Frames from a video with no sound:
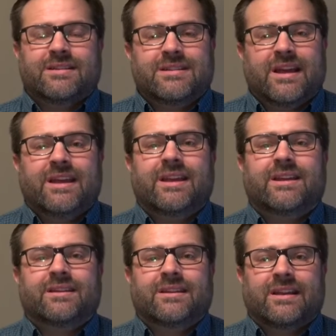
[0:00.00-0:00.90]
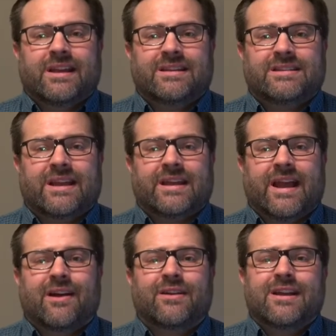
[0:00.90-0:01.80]
day in and day
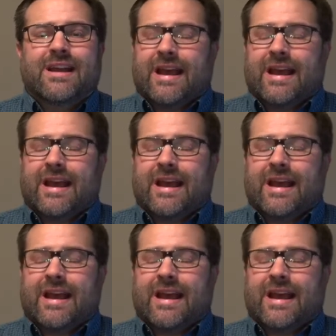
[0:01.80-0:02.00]
out.